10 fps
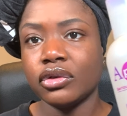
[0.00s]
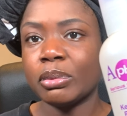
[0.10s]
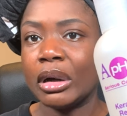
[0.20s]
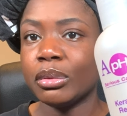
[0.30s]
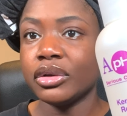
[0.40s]

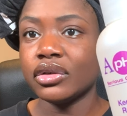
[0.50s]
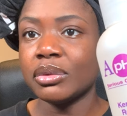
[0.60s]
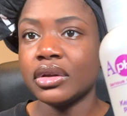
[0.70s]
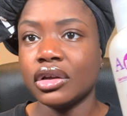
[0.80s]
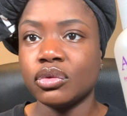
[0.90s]
probably something
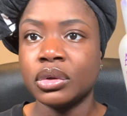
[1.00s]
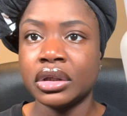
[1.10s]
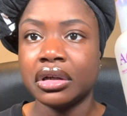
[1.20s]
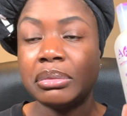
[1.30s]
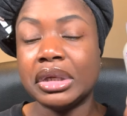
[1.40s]
that's really
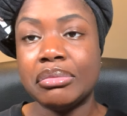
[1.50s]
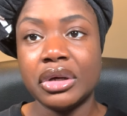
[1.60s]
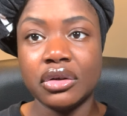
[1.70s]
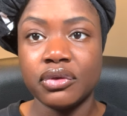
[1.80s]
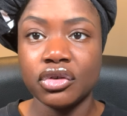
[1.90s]
going to be
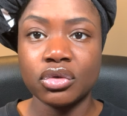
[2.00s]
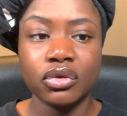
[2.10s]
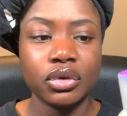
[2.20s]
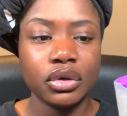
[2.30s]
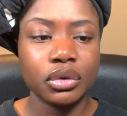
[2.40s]
beneficial
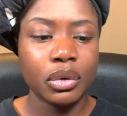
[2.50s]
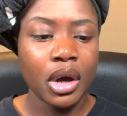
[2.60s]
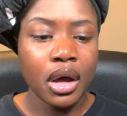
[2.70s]
to you.